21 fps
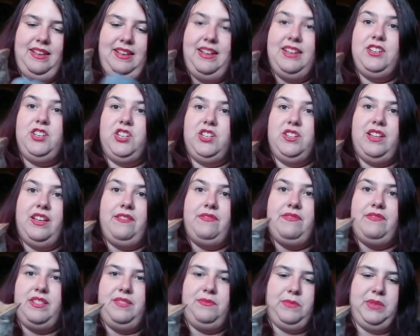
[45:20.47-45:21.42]
and she'll have
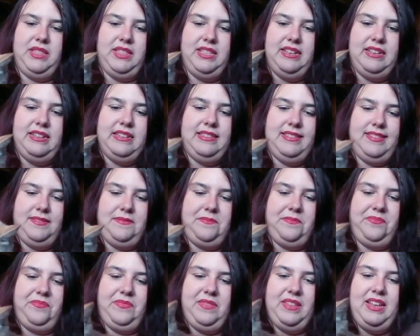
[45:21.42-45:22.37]
fun with this.
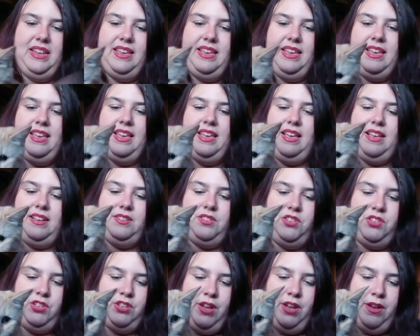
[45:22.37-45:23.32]

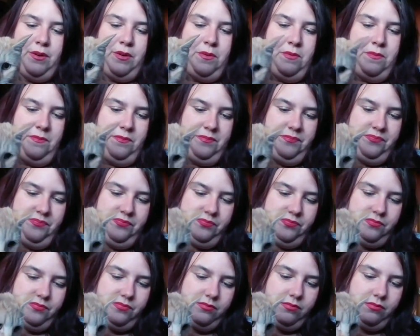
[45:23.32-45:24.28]
So,
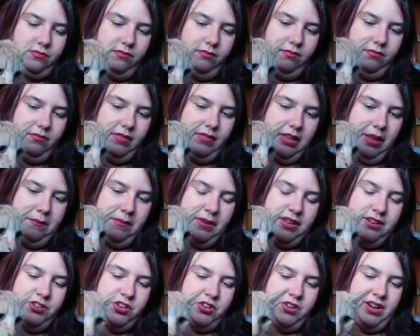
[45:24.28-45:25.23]
I'm
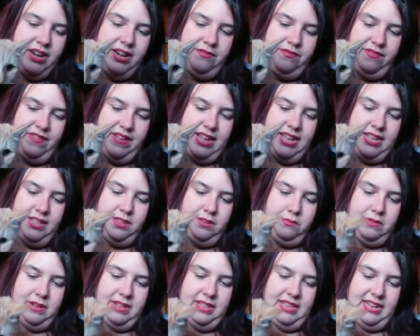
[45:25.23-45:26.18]
going to try to find the
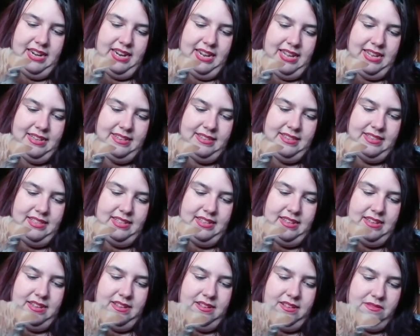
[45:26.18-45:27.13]
one that has
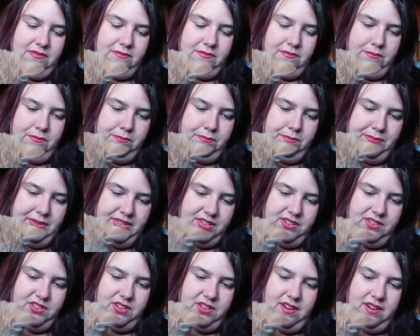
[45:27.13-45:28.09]
the
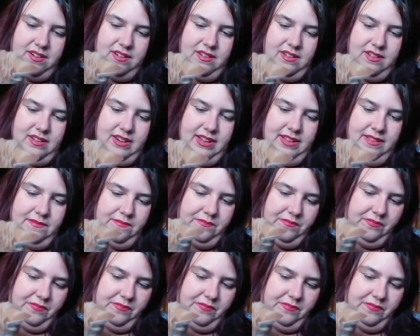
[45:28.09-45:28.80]
business card on it.